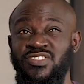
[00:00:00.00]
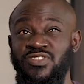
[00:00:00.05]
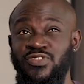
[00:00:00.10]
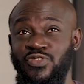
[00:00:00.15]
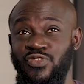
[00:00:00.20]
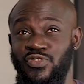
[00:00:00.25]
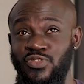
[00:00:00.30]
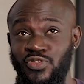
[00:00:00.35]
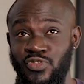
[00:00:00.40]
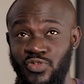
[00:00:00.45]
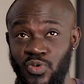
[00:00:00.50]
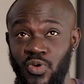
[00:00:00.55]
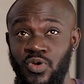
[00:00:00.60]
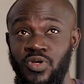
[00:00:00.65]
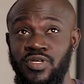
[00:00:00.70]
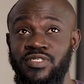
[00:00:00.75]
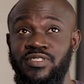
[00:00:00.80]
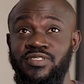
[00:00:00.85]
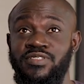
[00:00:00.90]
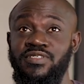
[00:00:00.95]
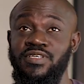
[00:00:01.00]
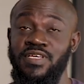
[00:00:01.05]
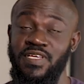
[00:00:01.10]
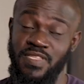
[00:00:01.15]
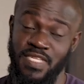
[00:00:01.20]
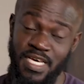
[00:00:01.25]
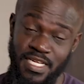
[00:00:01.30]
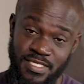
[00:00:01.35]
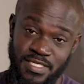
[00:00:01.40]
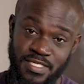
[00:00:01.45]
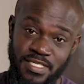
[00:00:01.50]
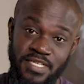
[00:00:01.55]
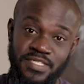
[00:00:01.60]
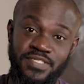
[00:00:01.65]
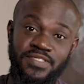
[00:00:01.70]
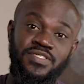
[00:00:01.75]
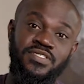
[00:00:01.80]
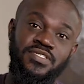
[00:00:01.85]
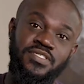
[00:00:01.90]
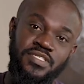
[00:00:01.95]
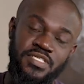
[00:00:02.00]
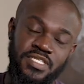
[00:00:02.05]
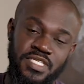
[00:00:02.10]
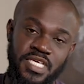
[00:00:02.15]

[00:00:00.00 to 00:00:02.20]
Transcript: sword in that sense.